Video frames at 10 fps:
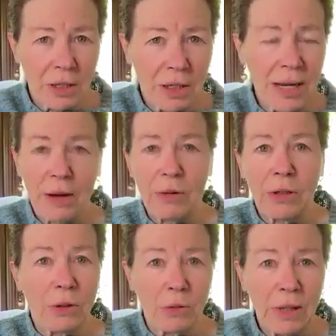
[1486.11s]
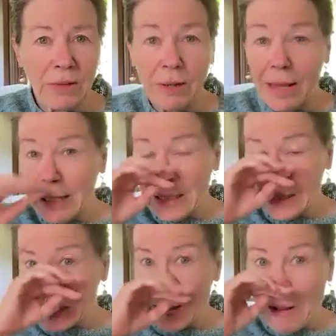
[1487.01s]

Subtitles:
an hour or whatever that is.